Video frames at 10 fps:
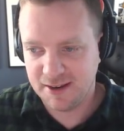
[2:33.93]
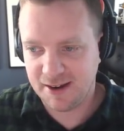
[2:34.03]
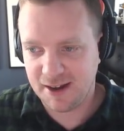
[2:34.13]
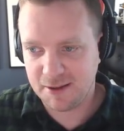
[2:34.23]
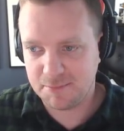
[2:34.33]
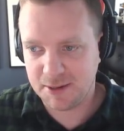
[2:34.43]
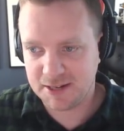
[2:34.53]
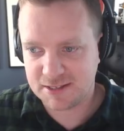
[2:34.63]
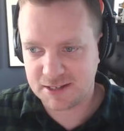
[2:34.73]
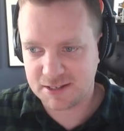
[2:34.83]
But
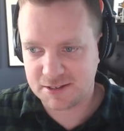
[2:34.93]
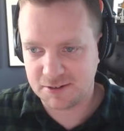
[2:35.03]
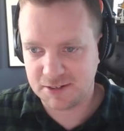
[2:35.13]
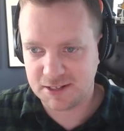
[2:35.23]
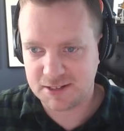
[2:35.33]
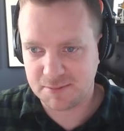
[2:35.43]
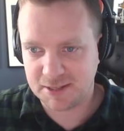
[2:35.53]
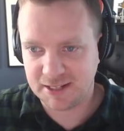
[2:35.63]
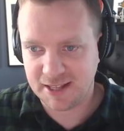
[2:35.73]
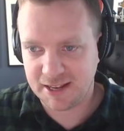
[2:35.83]
it's certainly
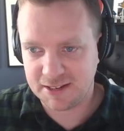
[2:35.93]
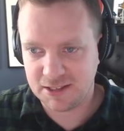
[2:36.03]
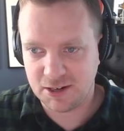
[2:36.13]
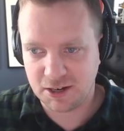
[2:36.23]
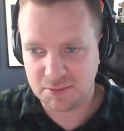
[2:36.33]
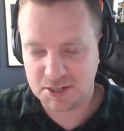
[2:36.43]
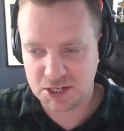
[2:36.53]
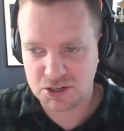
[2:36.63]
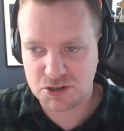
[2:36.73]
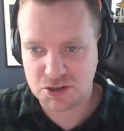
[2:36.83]
something that the
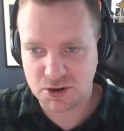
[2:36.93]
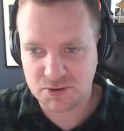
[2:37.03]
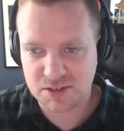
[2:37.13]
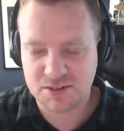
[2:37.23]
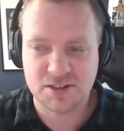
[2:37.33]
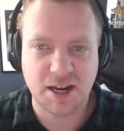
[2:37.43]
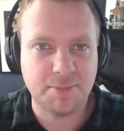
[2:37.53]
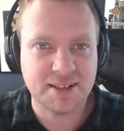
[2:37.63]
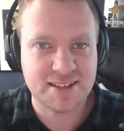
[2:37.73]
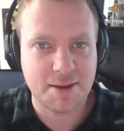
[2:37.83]
documentation shows. There's a
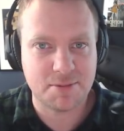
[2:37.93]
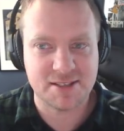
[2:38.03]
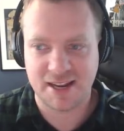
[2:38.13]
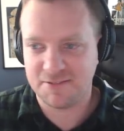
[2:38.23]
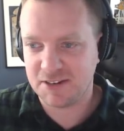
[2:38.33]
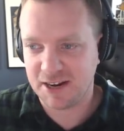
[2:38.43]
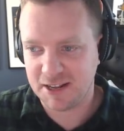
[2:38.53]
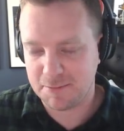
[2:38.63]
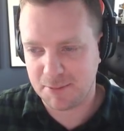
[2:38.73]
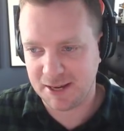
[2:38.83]
couple examples that have done
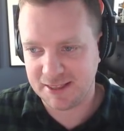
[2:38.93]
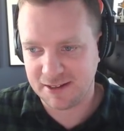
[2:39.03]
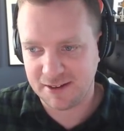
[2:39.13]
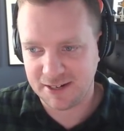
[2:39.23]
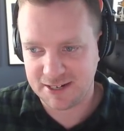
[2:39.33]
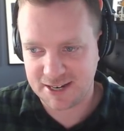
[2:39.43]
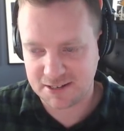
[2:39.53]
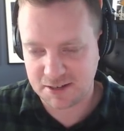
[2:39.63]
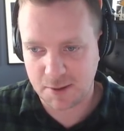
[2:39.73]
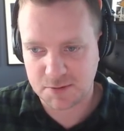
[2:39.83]
it in Python and
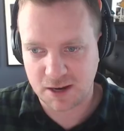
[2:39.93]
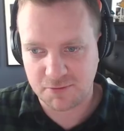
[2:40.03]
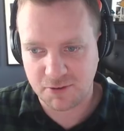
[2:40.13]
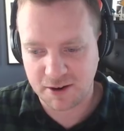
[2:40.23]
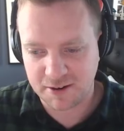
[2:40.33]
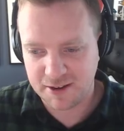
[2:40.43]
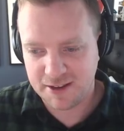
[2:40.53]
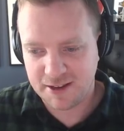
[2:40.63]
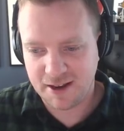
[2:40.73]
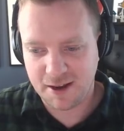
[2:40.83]
desktop software,
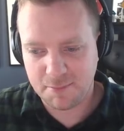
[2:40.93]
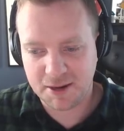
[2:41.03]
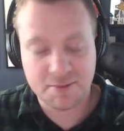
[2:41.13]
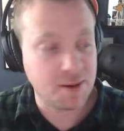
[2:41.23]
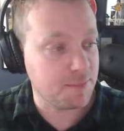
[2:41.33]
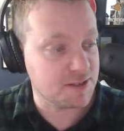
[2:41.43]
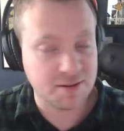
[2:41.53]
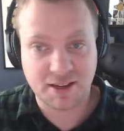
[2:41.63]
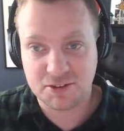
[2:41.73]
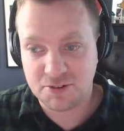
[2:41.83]
but it might be
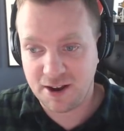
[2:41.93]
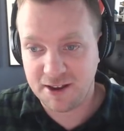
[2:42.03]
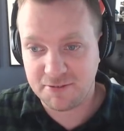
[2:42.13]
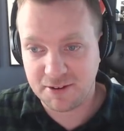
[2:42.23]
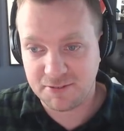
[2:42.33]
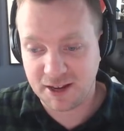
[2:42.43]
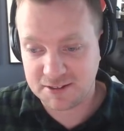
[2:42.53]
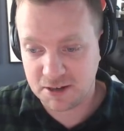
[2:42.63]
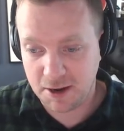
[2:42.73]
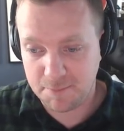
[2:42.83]
something I try if we've
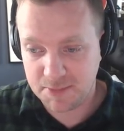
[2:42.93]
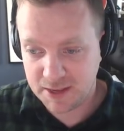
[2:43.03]
got time.